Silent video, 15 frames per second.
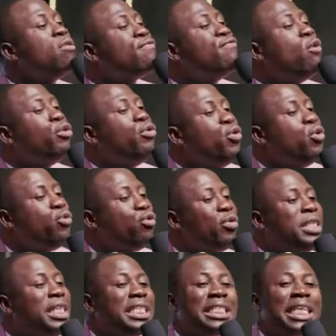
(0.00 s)
not for you
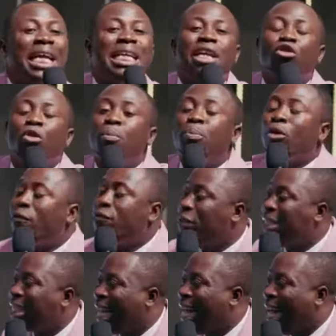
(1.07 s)
to desire to
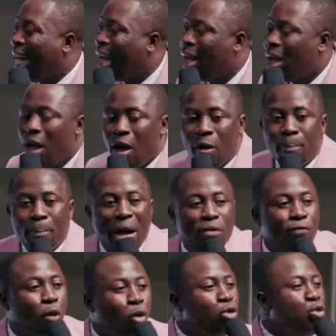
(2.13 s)
prophesy,
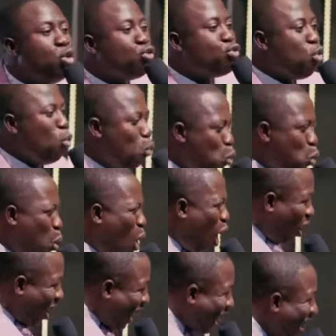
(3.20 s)
but for you to
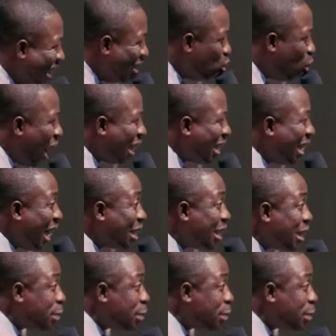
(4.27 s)
walk in what? The